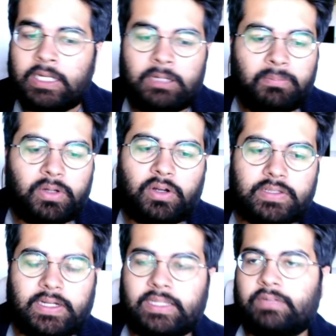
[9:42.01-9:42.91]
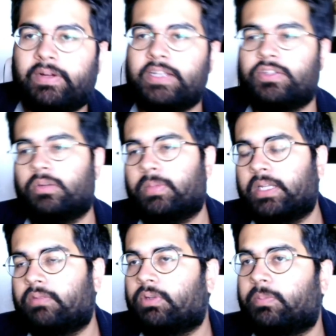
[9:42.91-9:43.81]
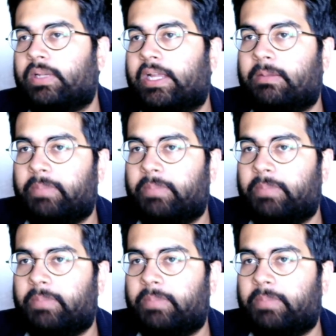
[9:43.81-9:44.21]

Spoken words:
because otherwise your money would be like